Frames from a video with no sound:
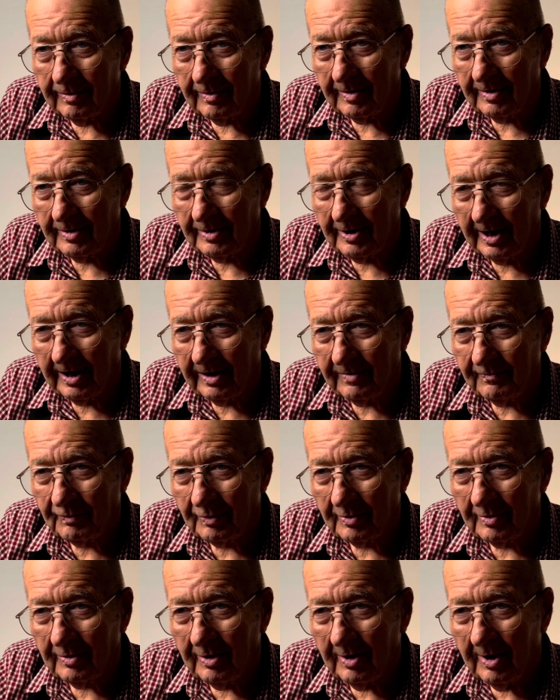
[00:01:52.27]
in
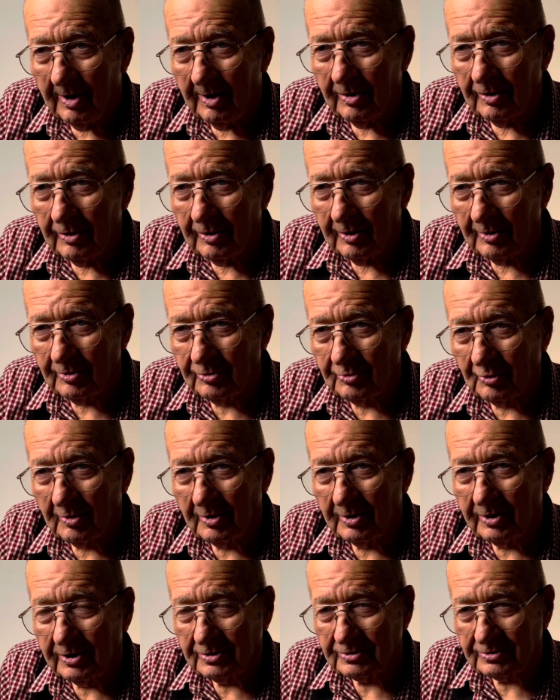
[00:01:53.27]
April the
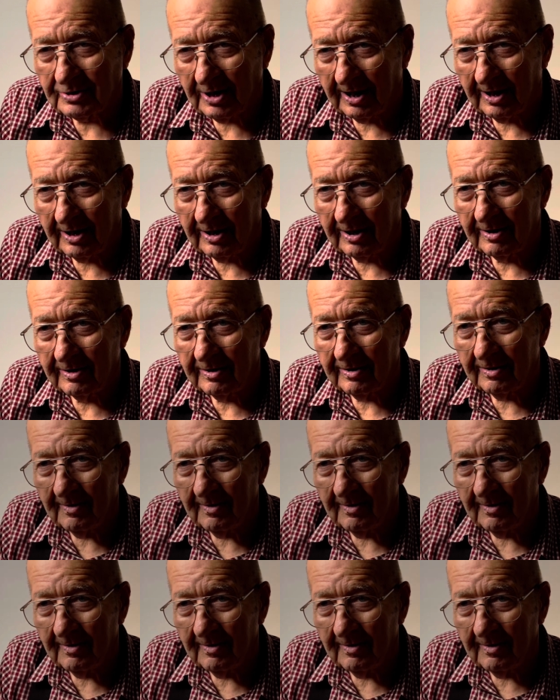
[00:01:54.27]
22nd.